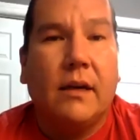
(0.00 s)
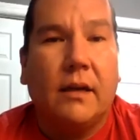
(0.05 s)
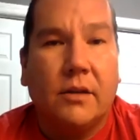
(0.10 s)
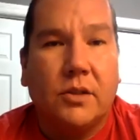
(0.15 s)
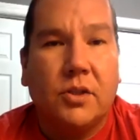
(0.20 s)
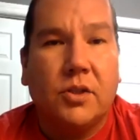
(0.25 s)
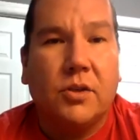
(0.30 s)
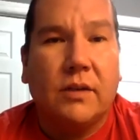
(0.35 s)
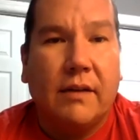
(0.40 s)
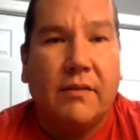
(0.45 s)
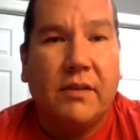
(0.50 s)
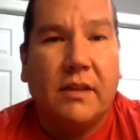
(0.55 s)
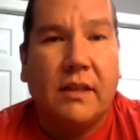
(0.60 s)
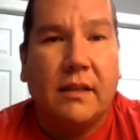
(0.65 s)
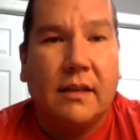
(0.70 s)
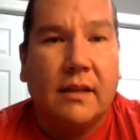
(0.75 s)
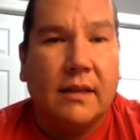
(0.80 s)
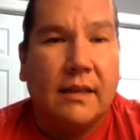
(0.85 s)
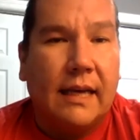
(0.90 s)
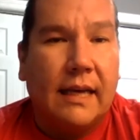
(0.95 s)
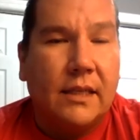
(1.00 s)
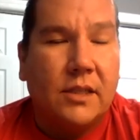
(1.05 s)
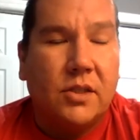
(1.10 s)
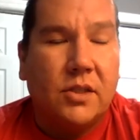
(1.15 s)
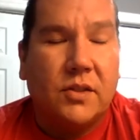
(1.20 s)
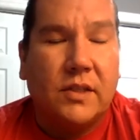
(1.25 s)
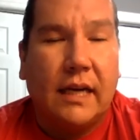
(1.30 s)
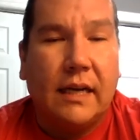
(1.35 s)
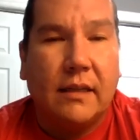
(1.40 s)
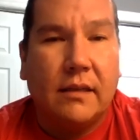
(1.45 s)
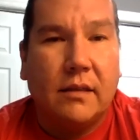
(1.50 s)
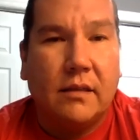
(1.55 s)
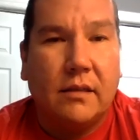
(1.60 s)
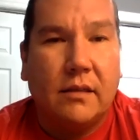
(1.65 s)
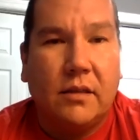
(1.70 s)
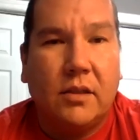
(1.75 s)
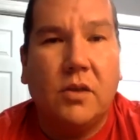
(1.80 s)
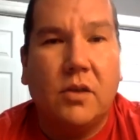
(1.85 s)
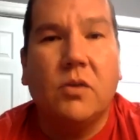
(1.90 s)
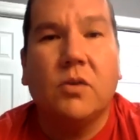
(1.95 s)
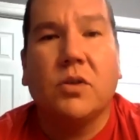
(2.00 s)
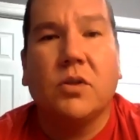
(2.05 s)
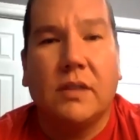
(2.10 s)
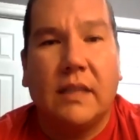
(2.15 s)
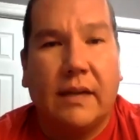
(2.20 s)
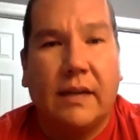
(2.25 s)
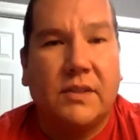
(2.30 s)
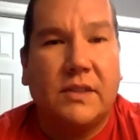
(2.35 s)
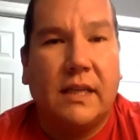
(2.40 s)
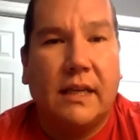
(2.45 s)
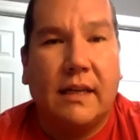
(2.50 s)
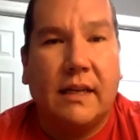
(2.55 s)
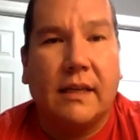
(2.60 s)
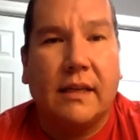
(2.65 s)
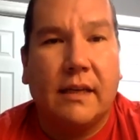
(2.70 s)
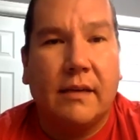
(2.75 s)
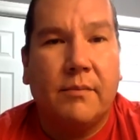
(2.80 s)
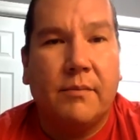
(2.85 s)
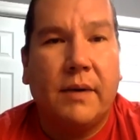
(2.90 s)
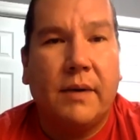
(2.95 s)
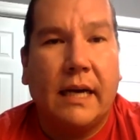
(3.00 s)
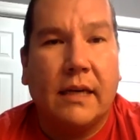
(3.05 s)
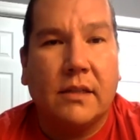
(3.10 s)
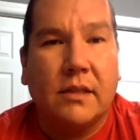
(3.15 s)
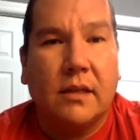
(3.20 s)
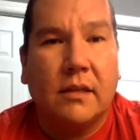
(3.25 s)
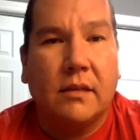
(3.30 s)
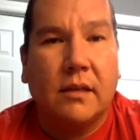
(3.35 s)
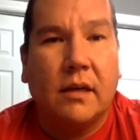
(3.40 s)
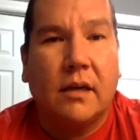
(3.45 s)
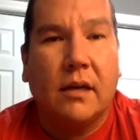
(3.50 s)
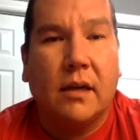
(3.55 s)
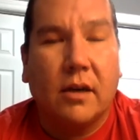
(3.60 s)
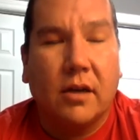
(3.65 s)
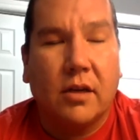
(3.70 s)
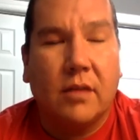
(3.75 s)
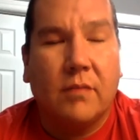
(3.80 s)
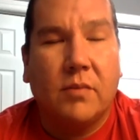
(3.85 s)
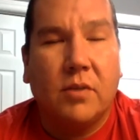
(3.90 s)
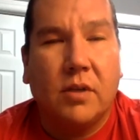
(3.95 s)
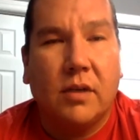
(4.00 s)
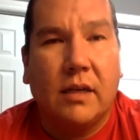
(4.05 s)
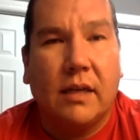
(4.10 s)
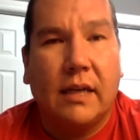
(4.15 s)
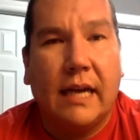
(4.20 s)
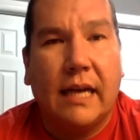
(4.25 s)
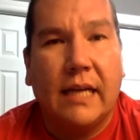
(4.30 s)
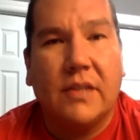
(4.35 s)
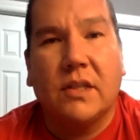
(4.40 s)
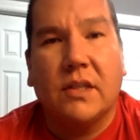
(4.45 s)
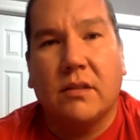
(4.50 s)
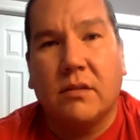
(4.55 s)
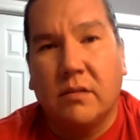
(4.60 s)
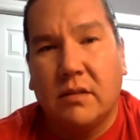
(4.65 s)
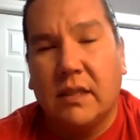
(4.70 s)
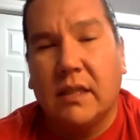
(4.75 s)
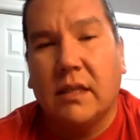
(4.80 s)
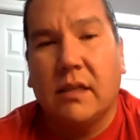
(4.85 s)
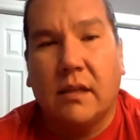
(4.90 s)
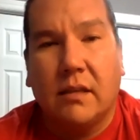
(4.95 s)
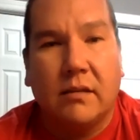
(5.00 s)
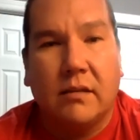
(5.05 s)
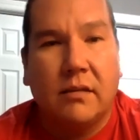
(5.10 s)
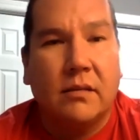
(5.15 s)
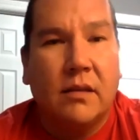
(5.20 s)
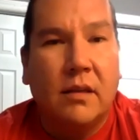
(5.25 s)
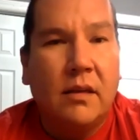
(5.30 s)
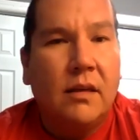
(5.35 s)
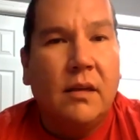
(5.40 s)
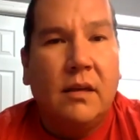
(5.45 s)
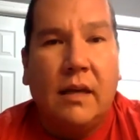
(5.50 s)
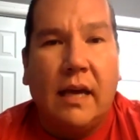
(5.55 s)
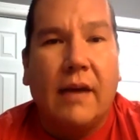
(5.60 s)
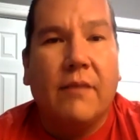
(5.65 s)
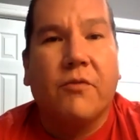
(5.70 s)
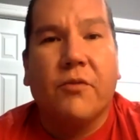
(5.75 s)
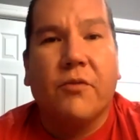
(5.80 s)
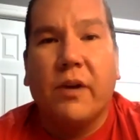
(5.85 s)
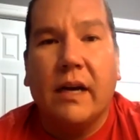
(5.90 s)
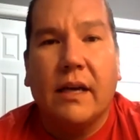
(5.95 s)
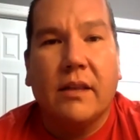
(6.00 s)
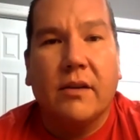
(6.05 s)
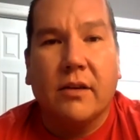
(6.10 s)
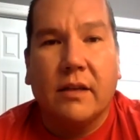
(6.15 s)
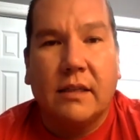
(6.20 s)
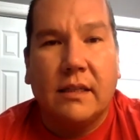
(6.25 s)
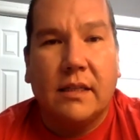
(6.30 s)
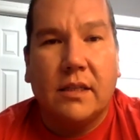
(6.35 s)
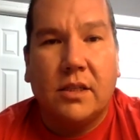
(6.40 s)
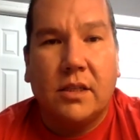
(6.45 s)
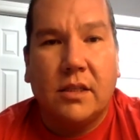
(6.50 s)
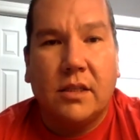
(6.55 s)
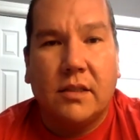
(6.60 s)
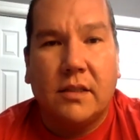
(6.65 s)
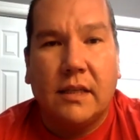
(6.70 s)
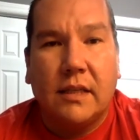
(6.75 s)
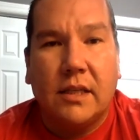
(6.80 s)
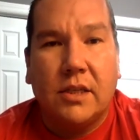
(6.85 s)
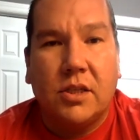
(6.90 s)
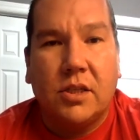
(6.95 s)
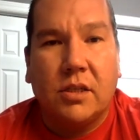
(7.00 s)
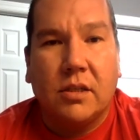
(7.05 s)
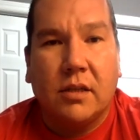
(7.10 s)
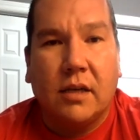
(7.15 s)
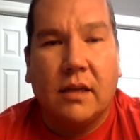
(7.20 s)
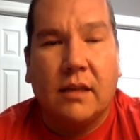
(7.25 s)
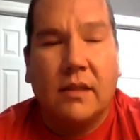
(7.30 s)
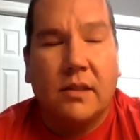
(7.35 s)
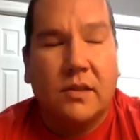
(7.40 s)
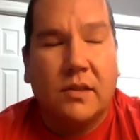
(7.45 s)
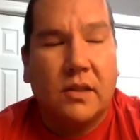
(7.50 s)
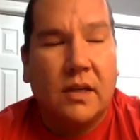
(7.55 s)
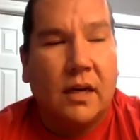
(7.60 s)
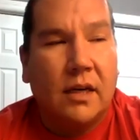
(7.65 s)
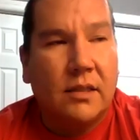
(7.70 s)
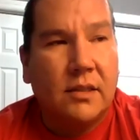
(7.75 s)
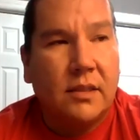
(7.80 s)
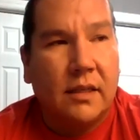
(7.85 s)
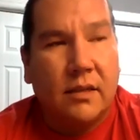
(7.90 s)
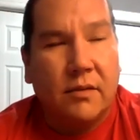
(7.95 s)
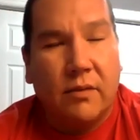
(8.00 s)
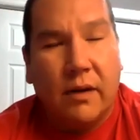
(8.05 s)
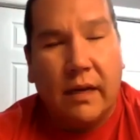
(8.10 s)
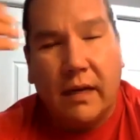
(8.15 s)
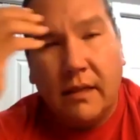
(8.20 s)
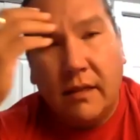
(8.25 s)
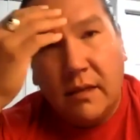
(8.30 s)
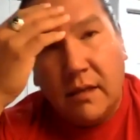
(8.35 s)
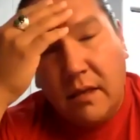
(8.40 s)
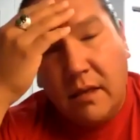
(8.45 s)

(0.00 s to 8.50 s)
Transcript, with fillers: culture and everything like that just had a hugely devastating impact on, on our community, as it did in every other Indigenous nation on this continent, right?